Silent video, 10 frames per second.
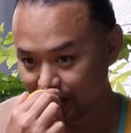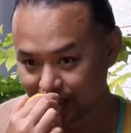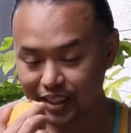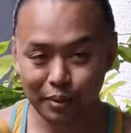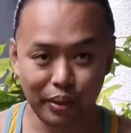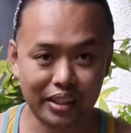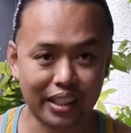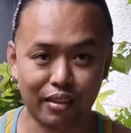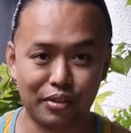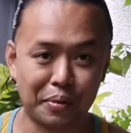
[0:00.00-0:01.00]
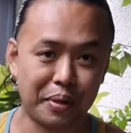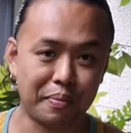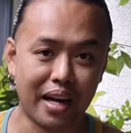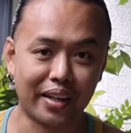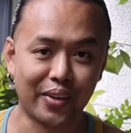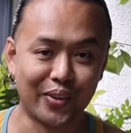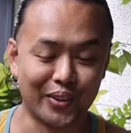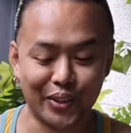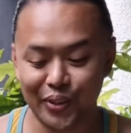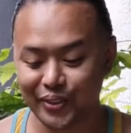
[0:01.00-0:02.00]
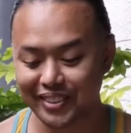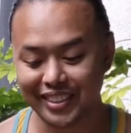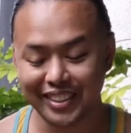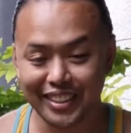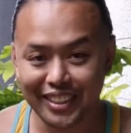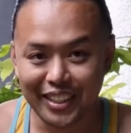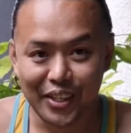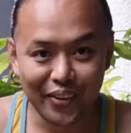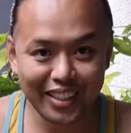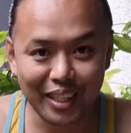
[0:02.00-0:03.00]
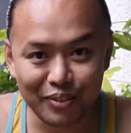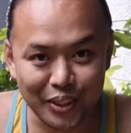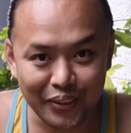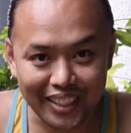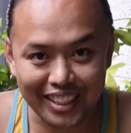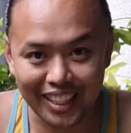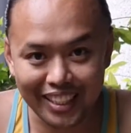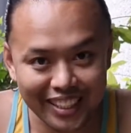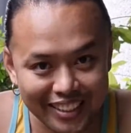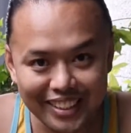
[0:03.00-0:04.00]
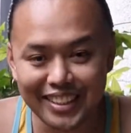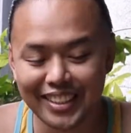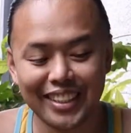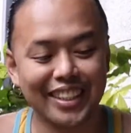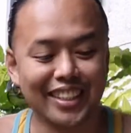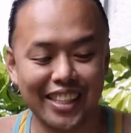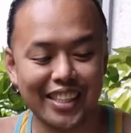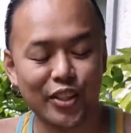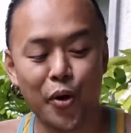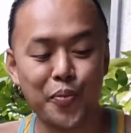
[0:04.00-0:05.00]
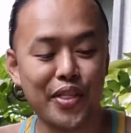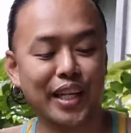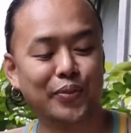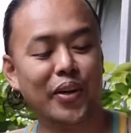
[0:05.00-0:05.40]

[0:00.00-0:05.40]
it smells like a Philippine mango. So, you know what? I'm so excited. Let's open this